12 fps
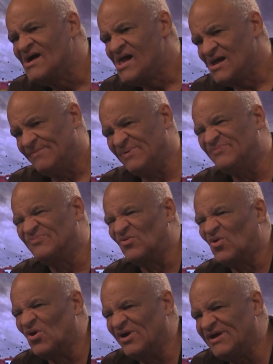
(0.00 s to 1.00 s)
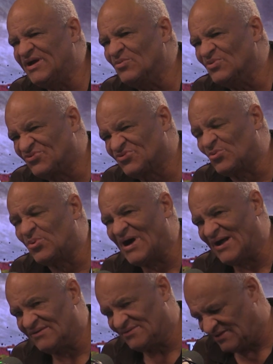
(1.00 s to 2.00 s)
before he was
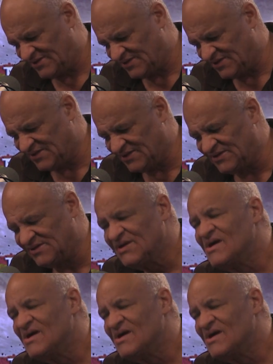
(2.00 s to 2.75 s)
quietly